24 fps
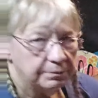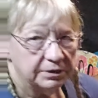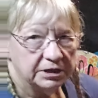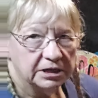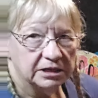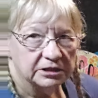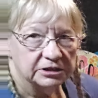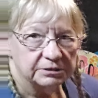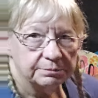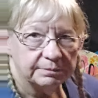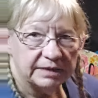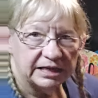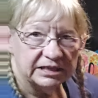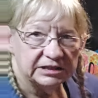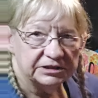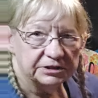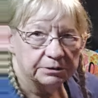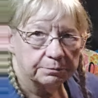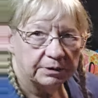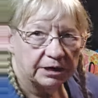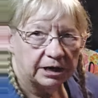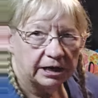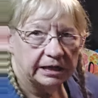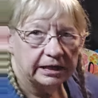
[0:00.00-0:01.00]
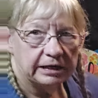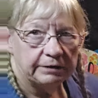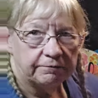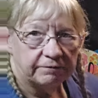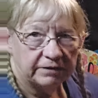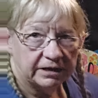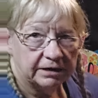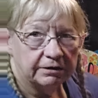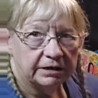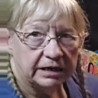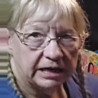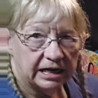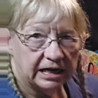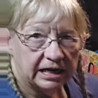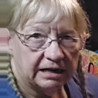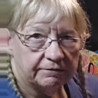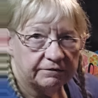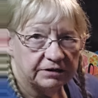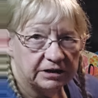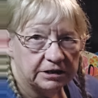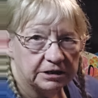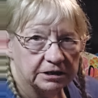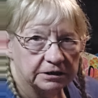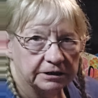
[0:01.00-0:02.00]
because it makes the potty very
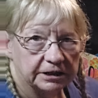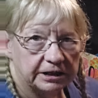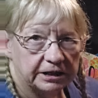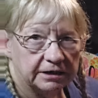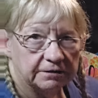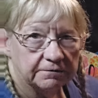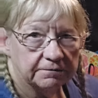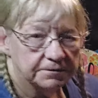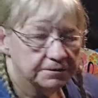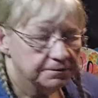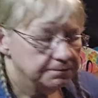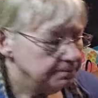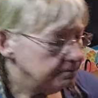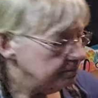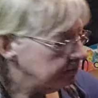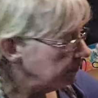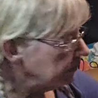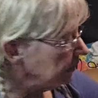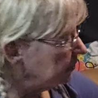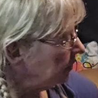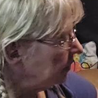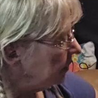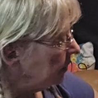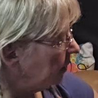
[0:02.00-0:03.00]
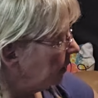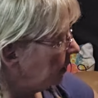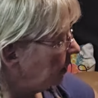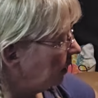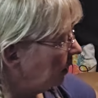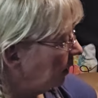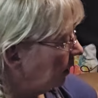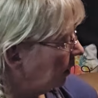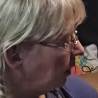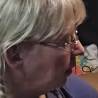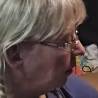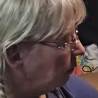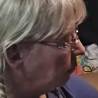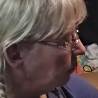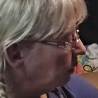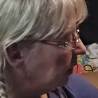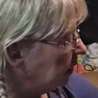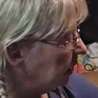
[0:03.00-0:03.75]
heavy to lift. What